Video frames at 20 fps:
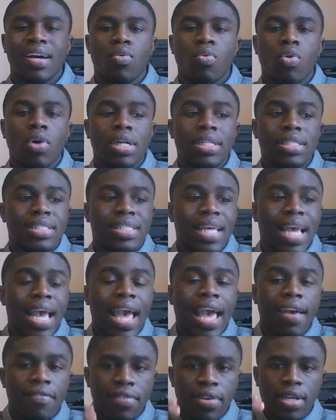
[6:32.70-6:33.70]
once
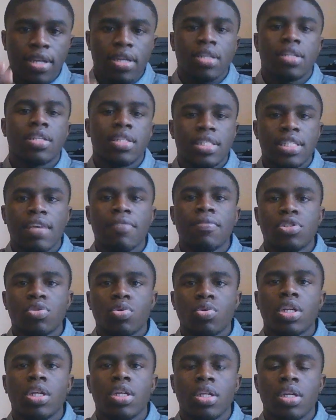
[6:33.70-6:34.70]
having the
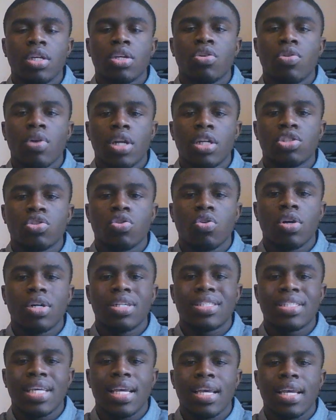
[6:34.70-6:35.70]
720 credit score
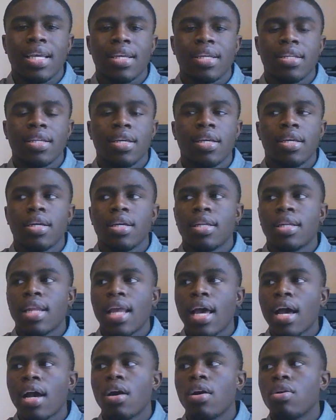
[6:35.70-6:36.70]
attained,
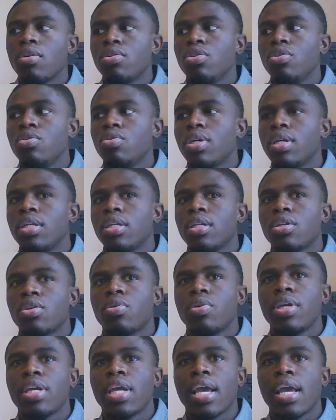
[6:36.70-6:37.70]
now you can
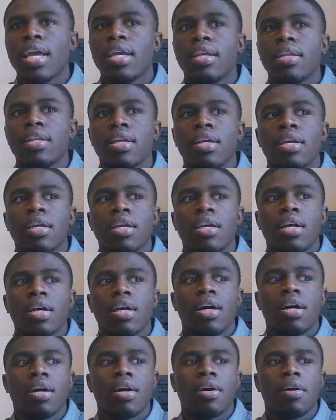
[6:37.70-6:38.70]
create
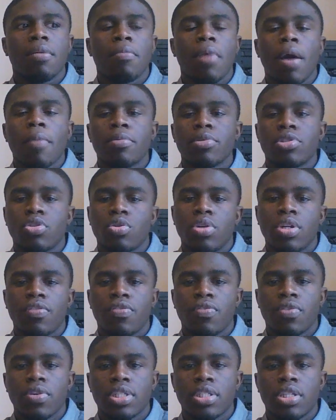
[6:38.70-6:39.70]
opportunity
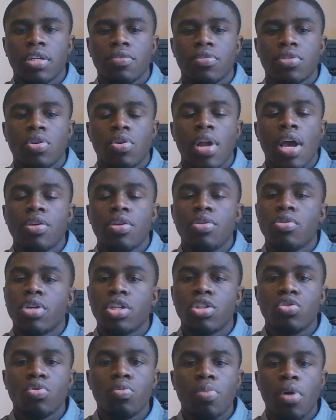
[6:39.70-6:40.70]
for yourself. So now you
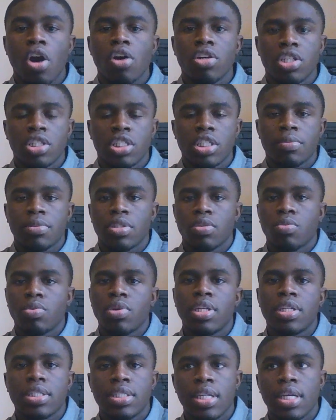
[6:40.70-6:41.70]
can do partnerships in
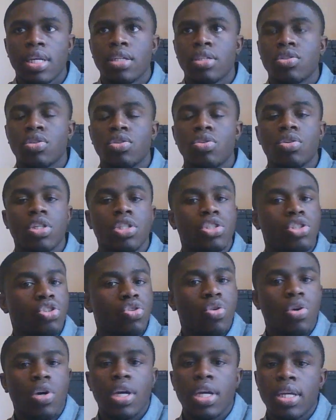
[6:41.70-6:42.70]
real estate. So you can
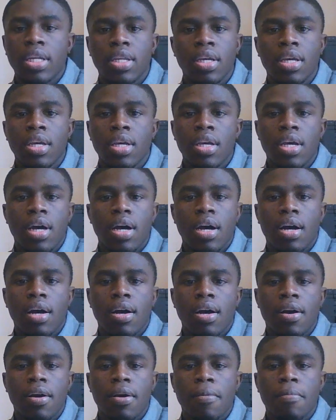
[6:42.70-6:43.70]
join
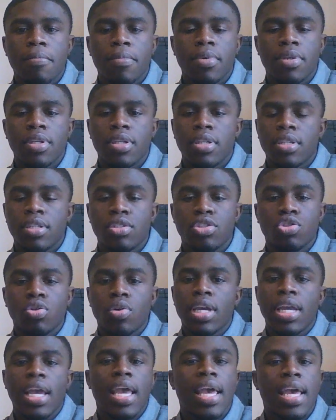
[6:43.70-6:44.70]

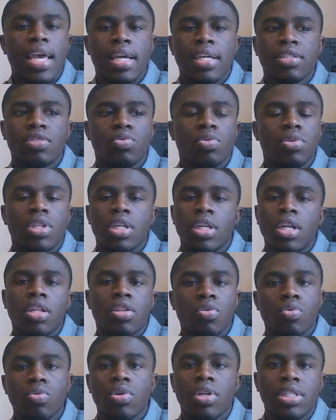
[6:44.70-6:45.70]
hands with
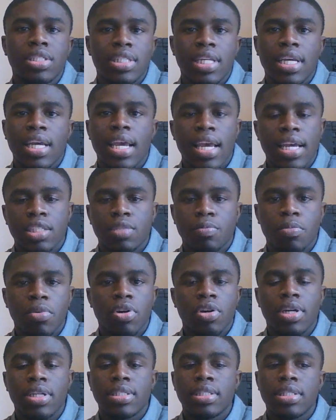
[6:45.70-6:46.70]
another real estate
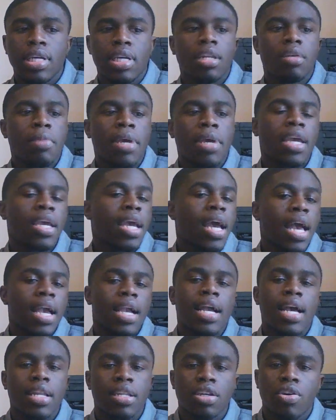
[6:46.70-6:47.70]
expert and tell them, hey, I
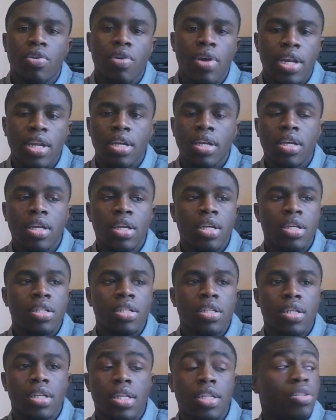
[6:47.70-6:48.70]
got the credit,
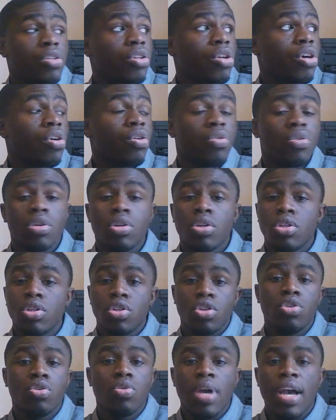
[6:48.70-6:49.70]
and
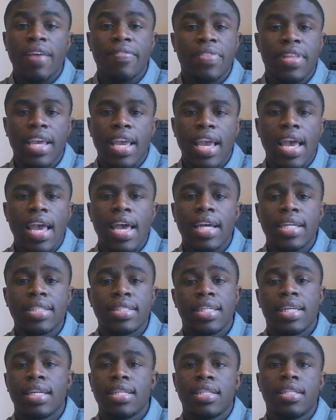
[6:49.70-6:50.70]
do you have the
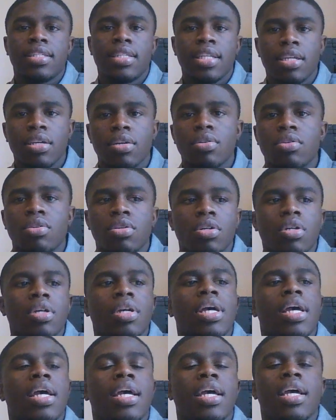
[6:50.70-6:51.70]
cash and the deal?
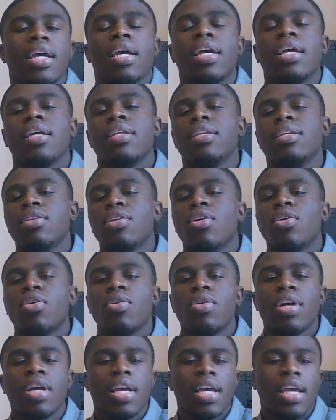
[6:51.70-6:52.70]
And
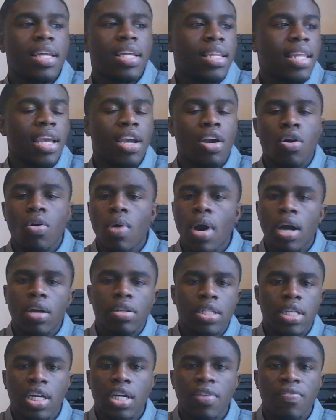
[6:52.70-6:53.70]
they go
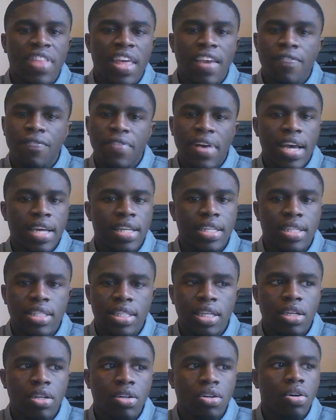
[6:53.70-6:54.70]
out there, they find the
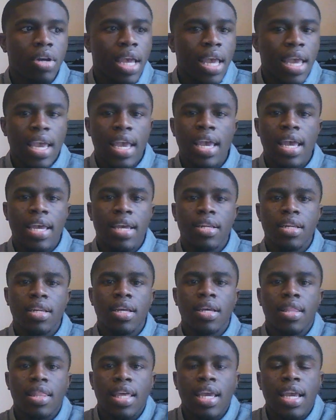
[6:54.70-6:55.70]
deal,
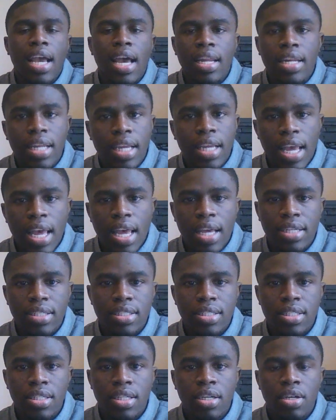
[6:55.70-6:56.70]
and they got the
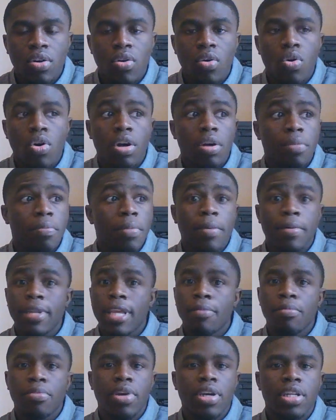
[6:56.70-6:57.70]
cash. Or maybe
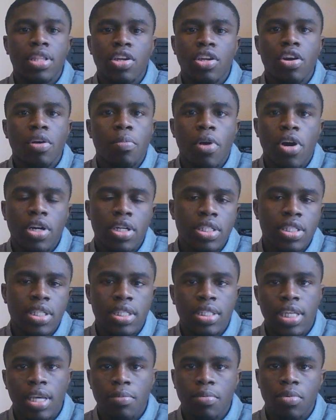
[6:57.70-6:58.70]
they bring a third party to
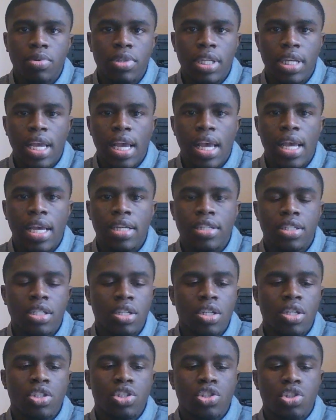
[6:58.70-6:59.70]
the table with the cash.
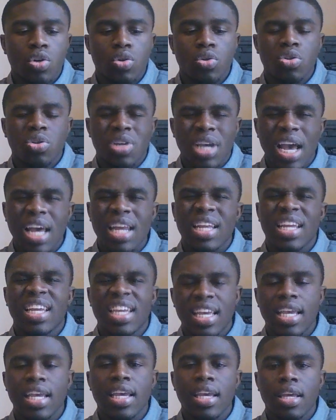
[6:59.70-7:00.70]
So you kind
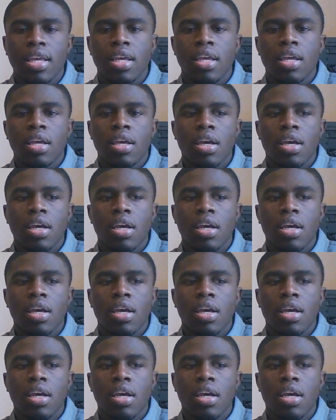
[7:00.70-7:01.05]
of get